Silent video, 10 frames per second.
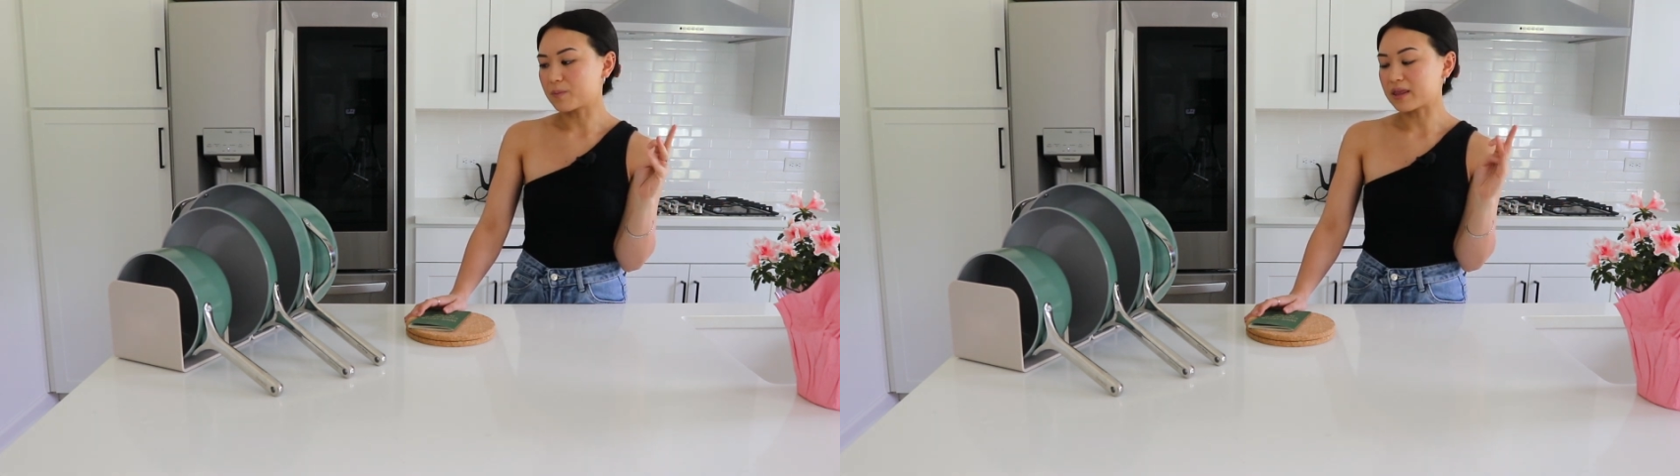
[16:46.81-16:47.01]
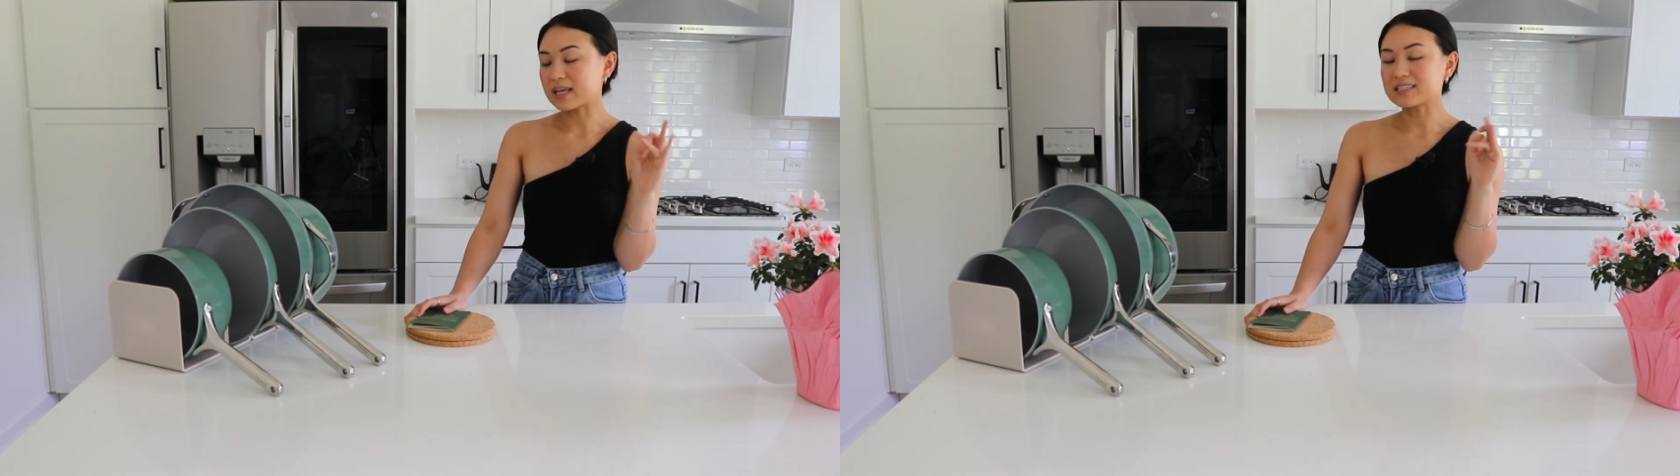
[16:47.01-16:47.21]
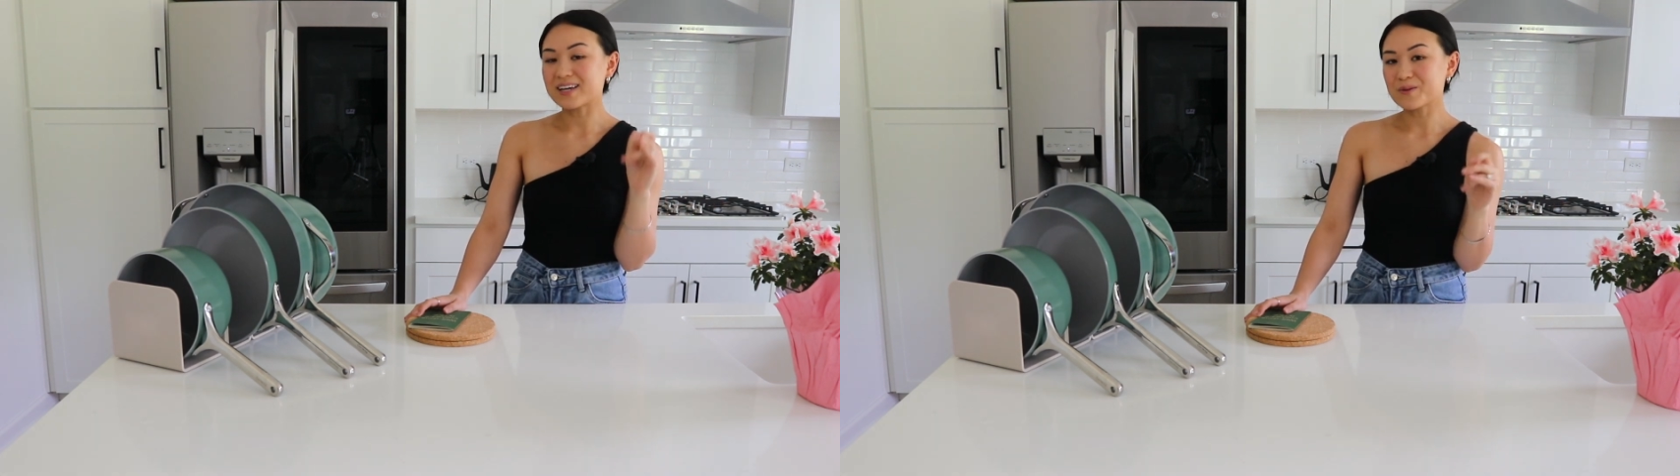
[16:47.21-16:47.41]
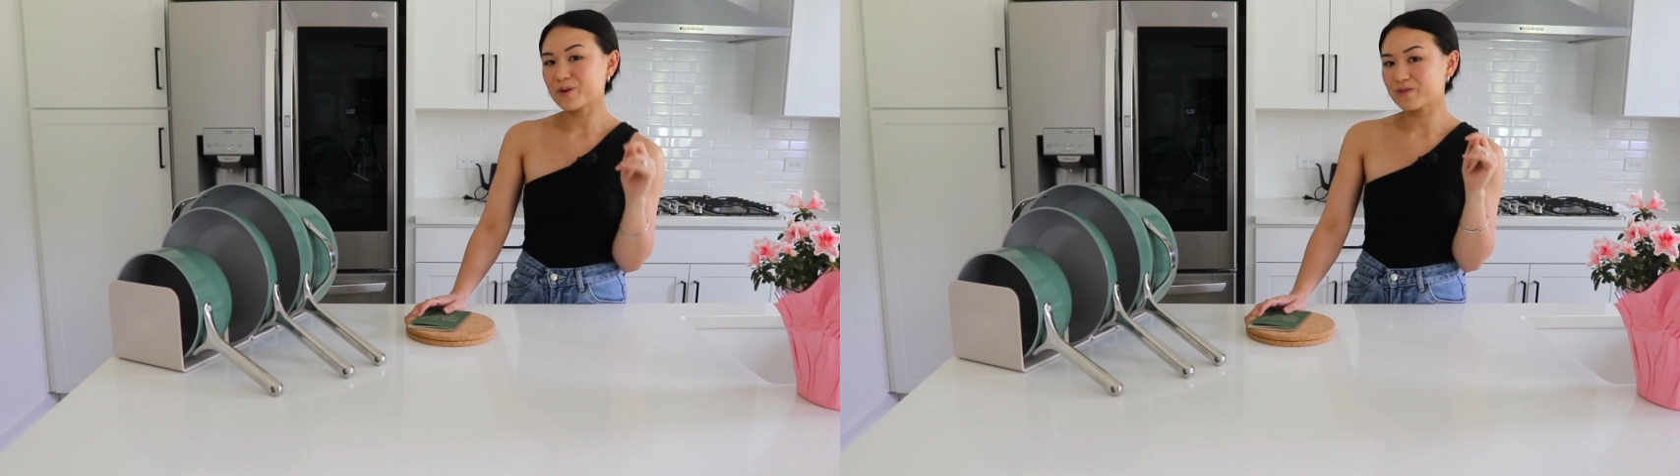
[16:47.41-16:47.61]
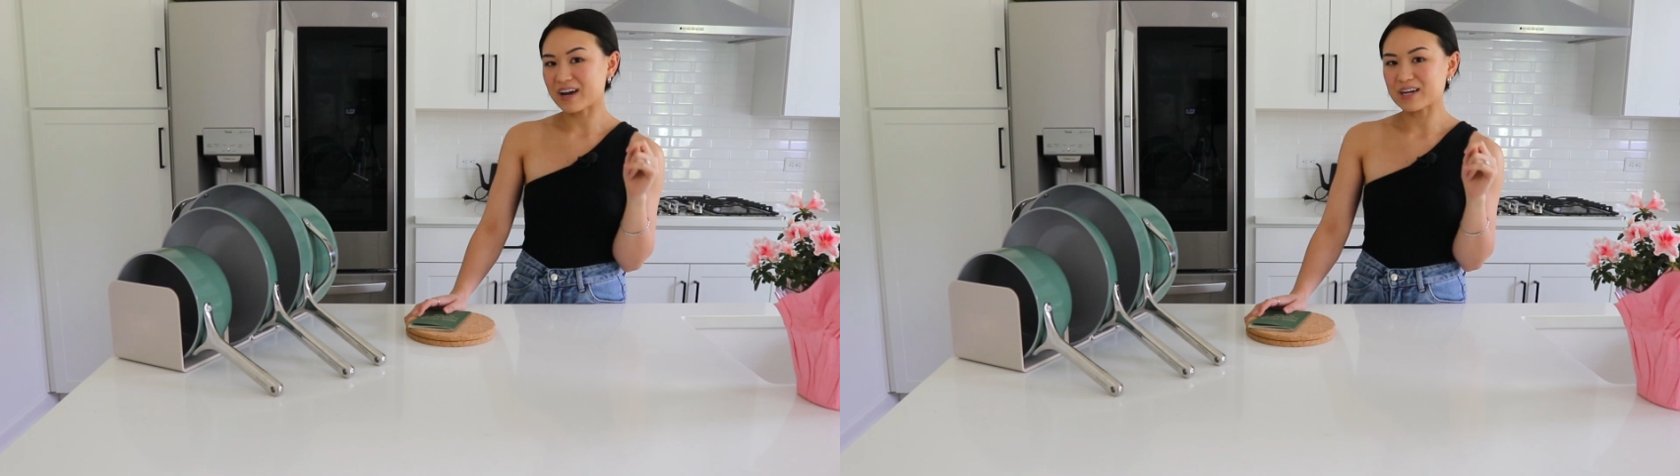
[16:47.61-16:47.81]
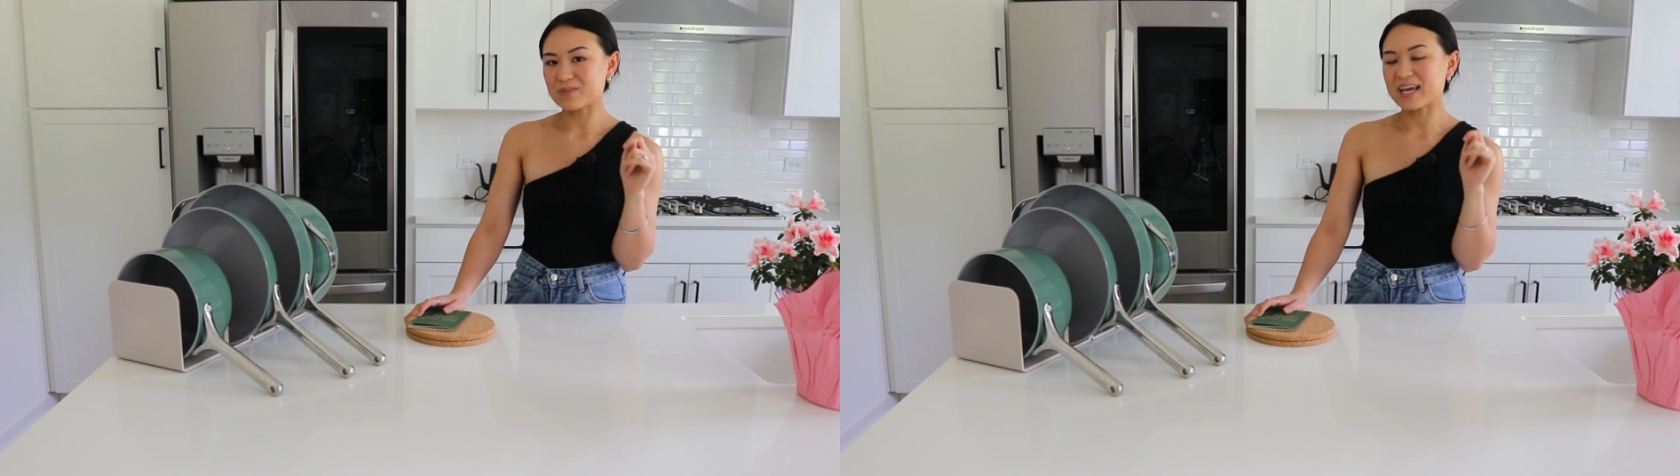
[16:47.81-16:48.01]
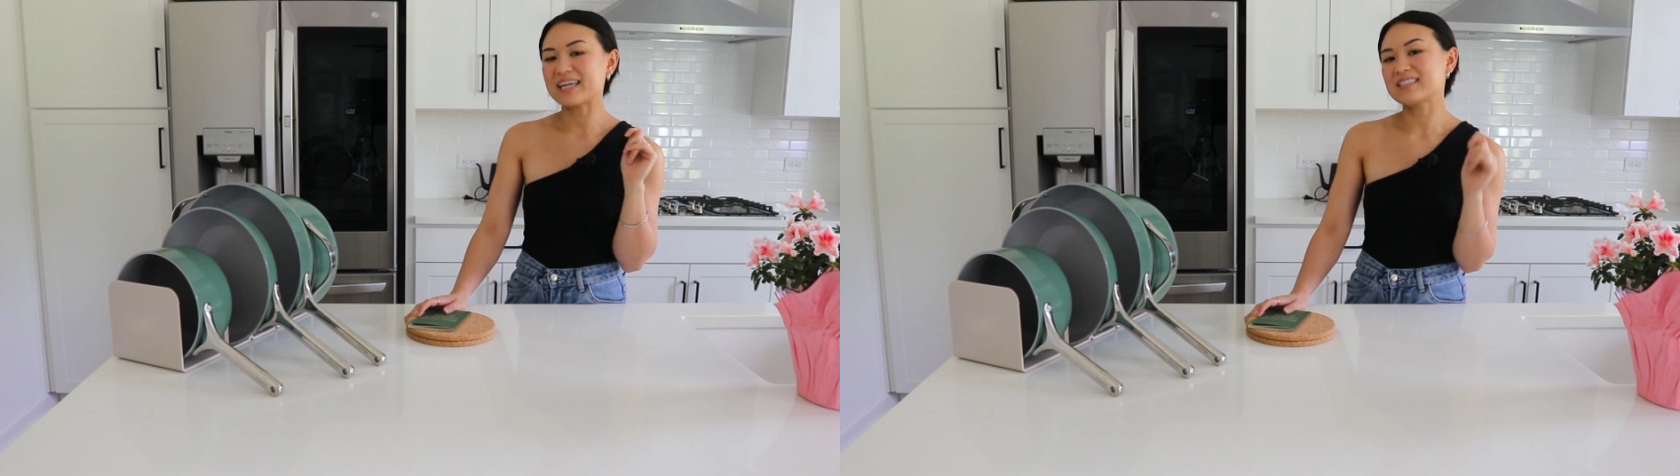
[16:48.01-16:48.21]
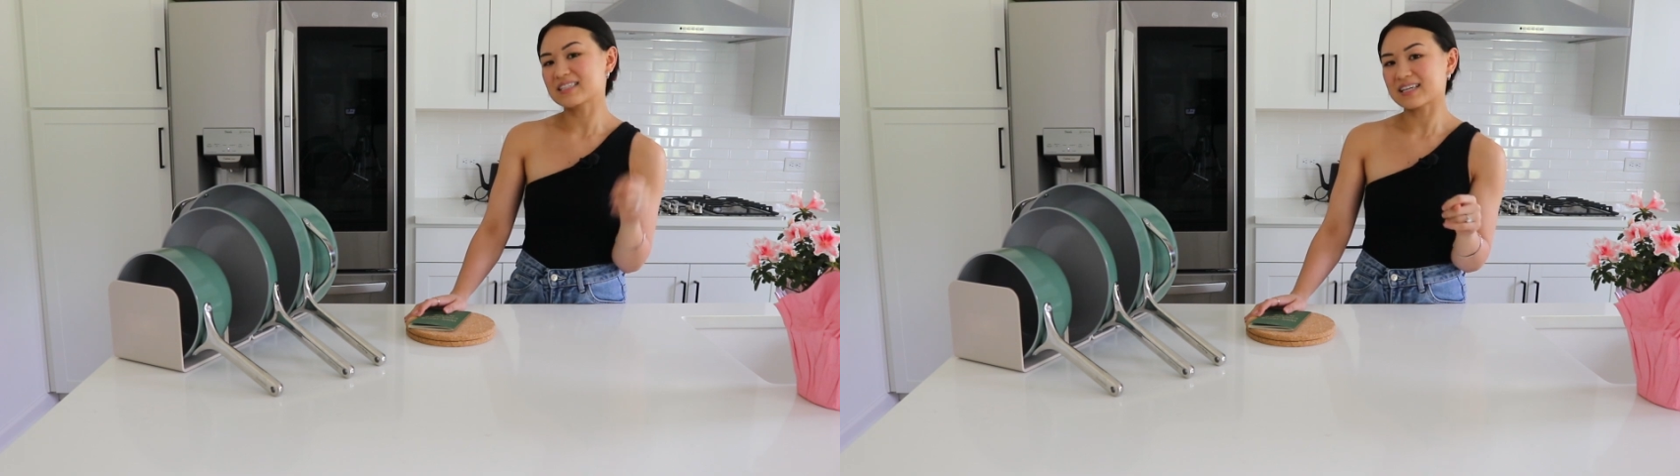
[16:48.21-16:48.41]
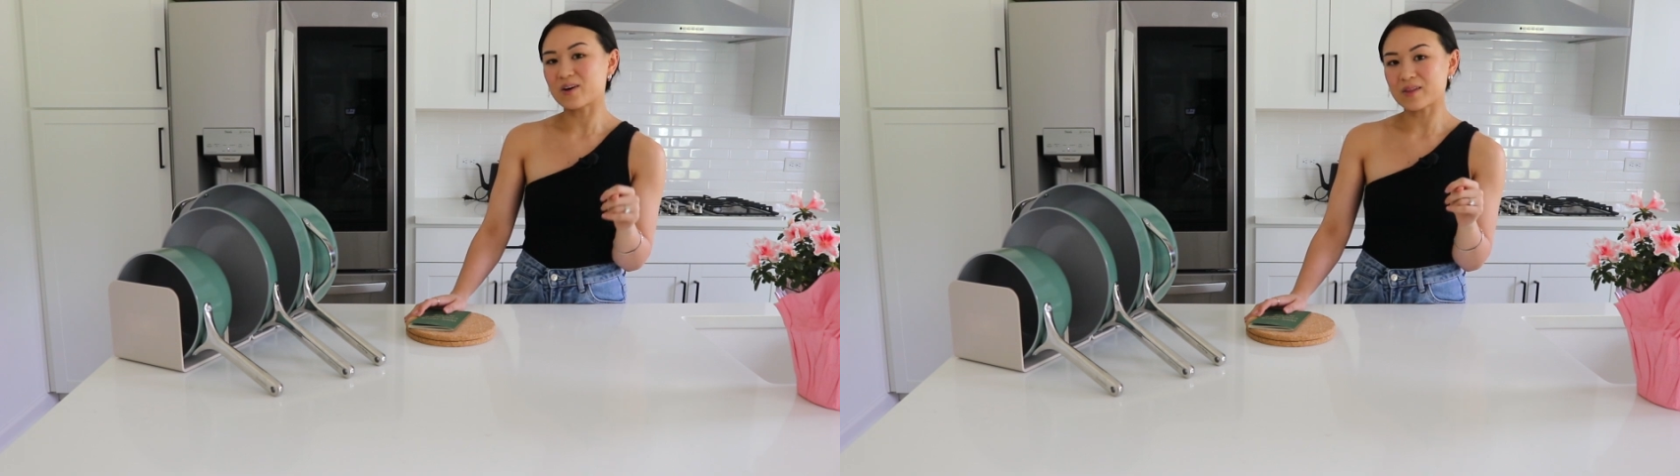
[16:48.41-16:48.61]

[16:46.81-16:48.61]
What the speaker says: They did provide me a discount